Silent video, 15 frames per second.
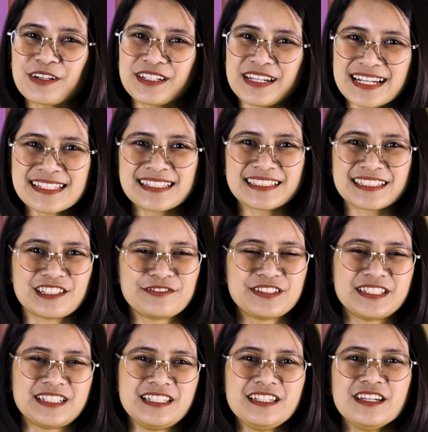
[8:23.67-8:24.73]
next
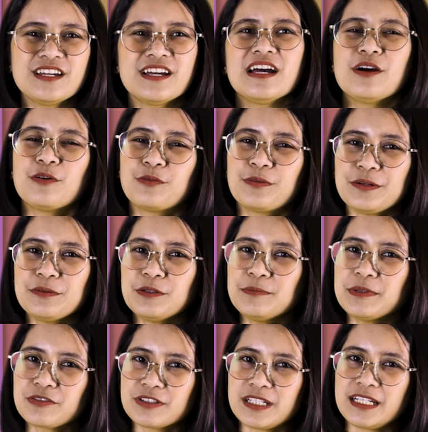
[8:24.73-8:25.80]
activity, we will
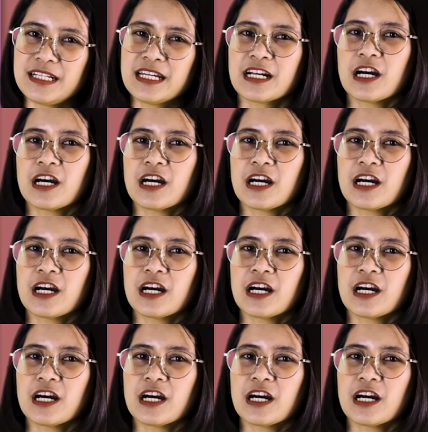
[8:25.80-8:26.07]
be reading